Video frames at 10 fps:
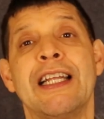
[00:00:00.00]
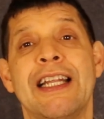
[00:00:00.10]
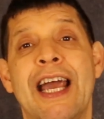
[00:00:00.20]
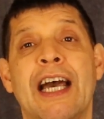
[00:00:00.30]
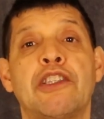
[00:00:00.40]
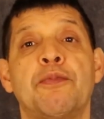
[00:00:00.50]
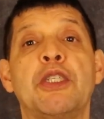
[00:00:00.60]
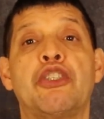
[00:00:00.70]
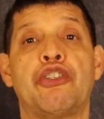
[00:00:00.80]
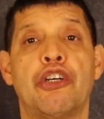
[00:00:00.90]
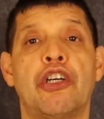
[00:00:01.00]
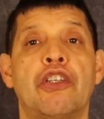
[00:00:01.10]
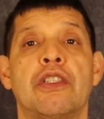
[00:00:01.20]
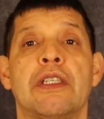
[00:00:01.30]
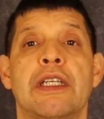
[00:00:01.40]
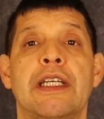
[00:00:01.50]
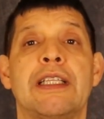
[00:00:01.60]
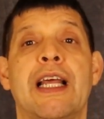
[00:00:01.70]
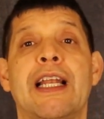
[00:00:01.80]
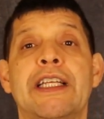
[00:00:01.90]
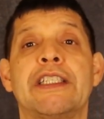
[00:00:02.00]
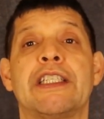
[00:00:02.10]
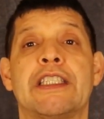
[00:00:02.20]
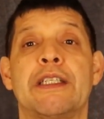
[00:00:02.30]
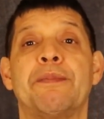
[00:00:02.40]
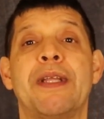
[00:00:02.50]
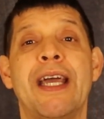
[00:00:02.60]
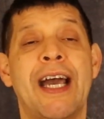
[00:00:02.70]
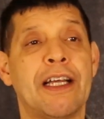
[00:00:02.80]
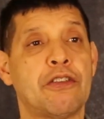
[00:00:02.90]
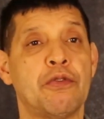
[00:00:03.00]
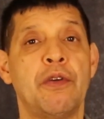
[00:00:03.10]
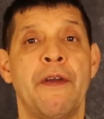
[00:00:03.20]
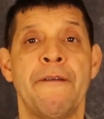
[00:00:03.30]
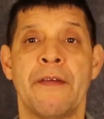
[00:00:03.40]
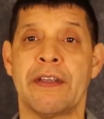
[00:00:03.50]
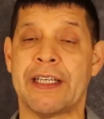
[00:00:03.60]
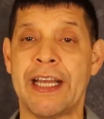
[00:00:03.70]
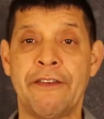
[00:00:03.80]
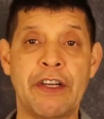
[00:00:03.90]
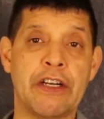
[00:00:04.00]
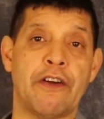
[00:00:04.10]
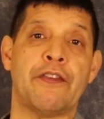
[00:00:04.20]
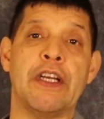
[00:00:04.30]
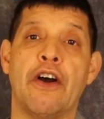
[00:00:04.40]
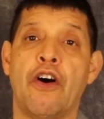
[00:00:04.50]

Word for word: they had to be churned in the leadership they had to get rid of the